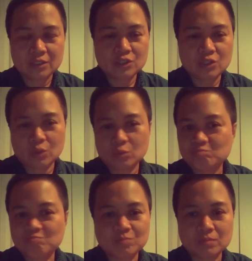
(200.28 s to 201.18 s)

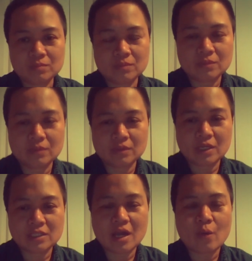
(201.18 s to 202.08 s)
so
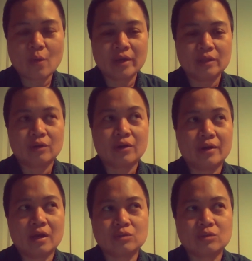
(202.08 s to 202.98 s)
that's how I learn
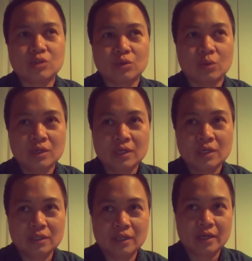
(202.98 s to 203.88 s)
how to
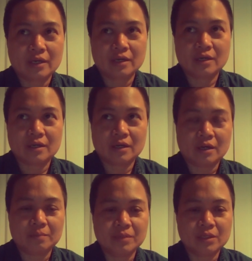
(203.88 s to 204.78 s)
like
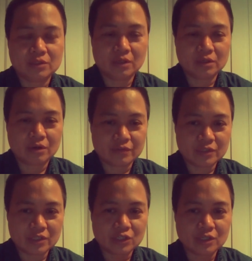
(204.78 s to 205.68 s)
build on the
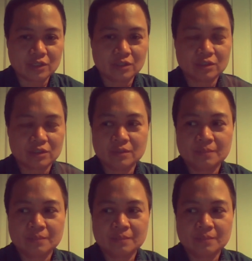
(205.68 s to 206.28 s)
conversational